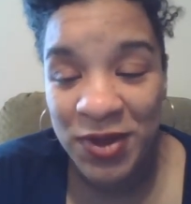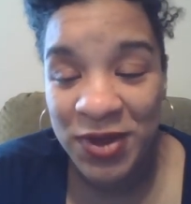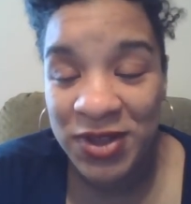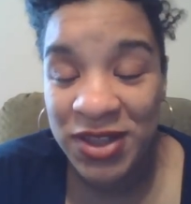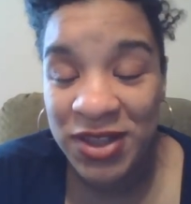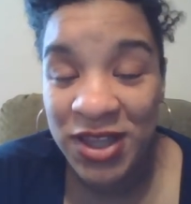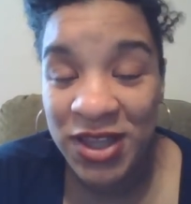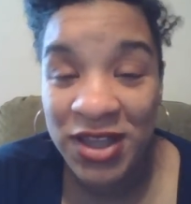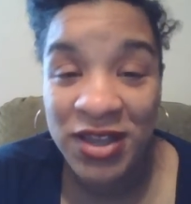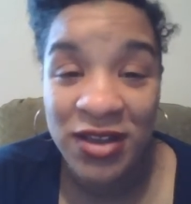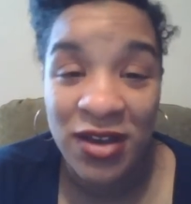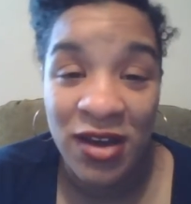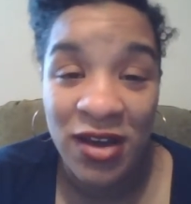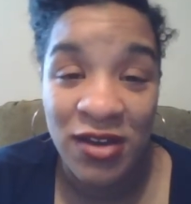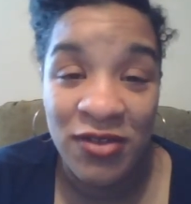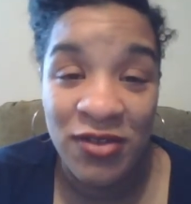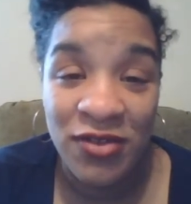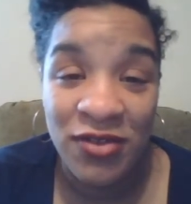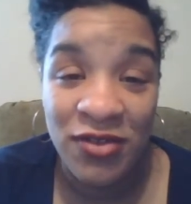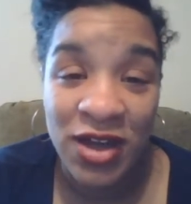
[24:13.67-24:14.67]
thank
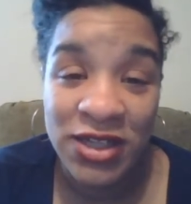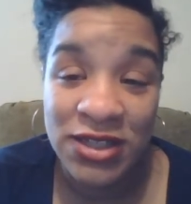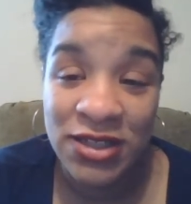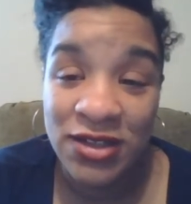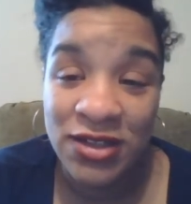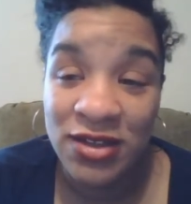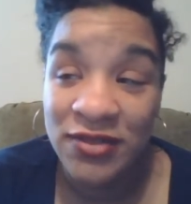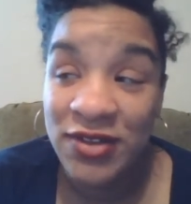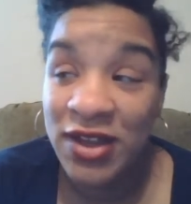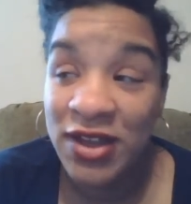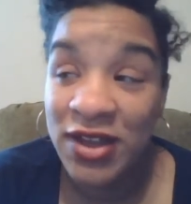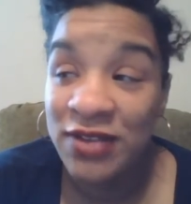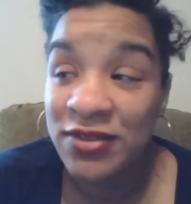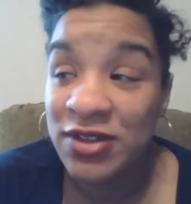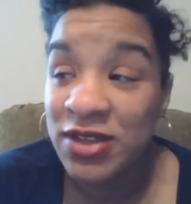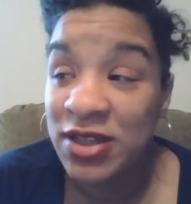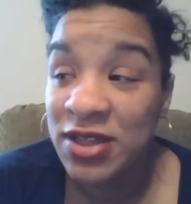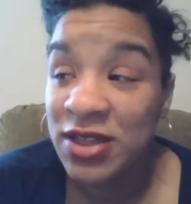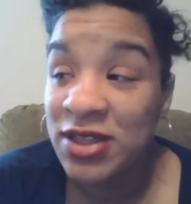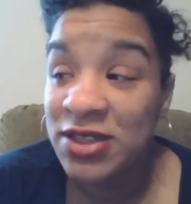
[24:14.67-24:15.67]
y'all for all the love and
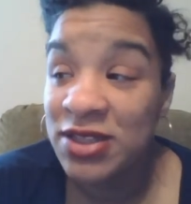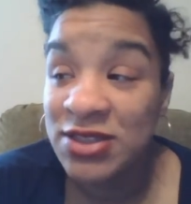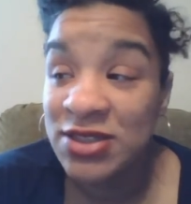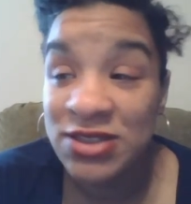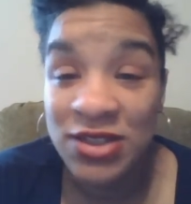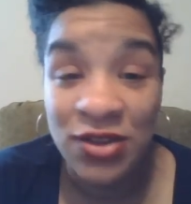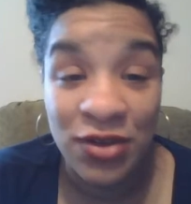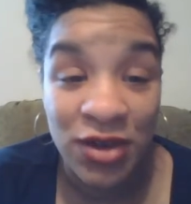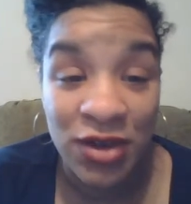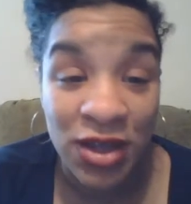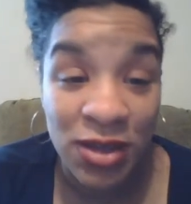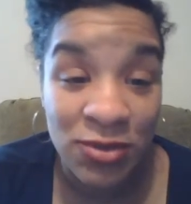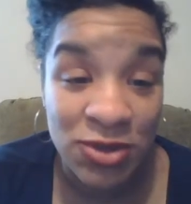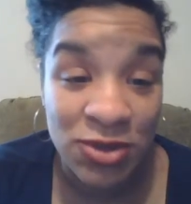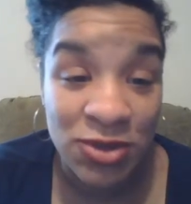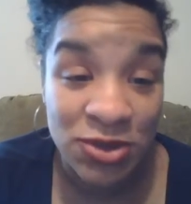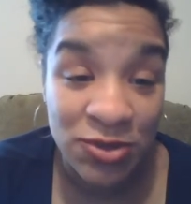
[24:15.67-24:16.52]
everything, Instagram,